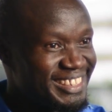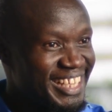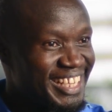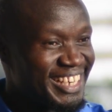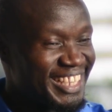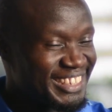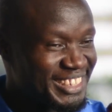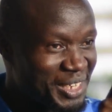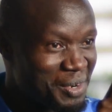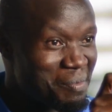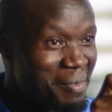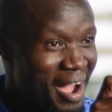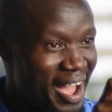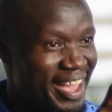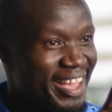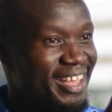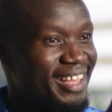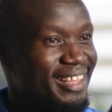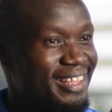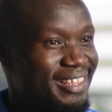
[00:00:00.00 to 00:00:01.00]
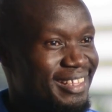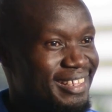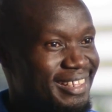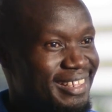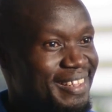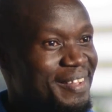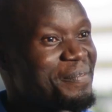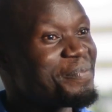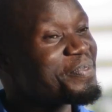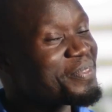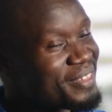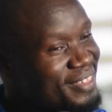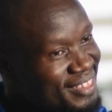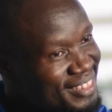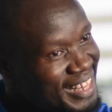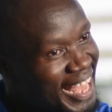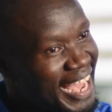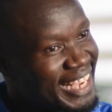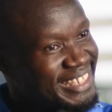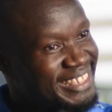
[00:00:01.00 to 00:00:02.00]
directed by,
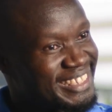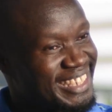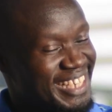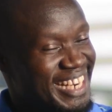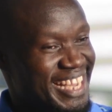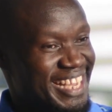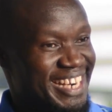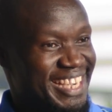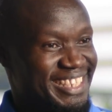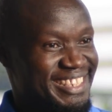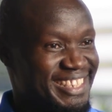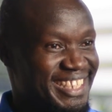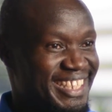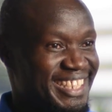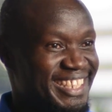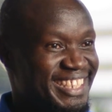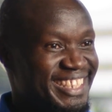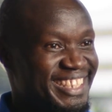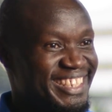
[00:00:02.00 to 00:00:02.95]
that is a director.